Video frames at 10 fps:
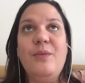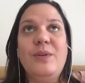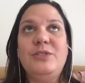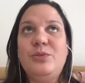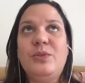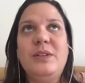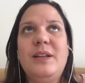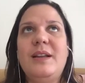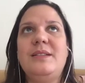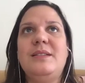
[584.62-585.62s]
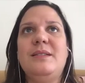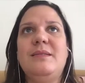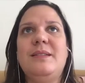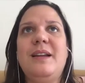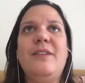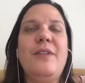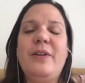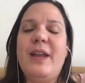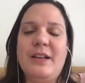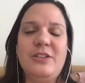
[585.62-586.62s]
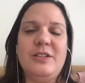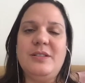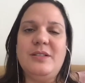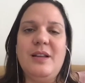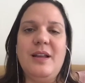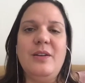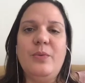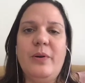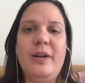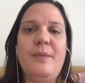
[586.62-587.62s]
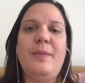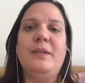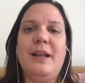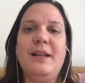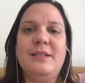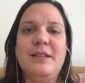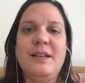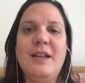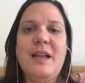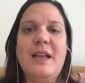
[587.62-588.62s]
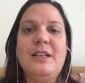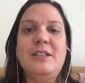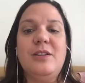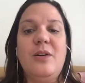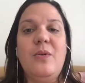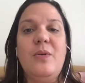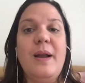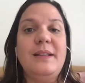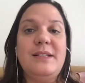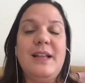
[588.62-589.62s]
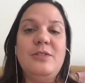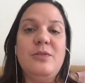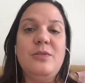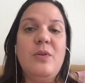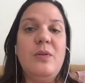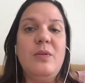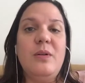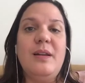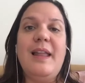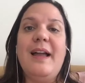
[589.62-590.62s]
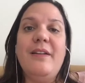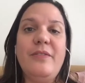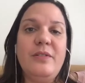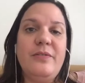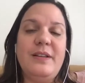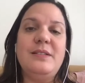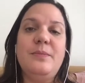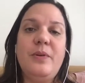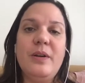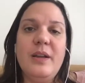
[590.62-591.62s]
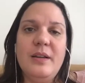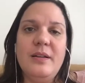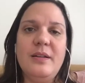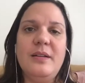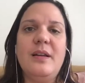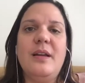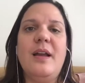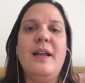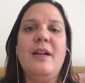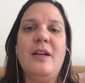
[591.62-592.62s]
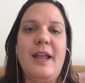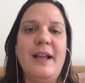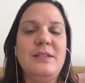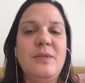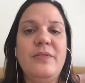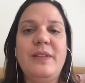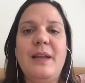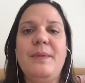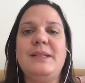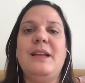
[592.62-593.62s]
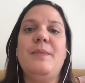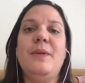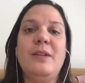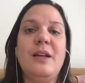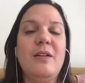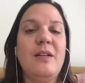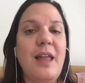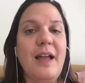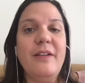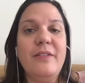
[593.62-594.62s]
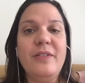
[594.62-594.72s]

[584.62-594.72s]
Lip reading: sure that they are very anxious and worried about that. So I decided to go live on Facebook. I connect with them. I said, I'm gonna go live.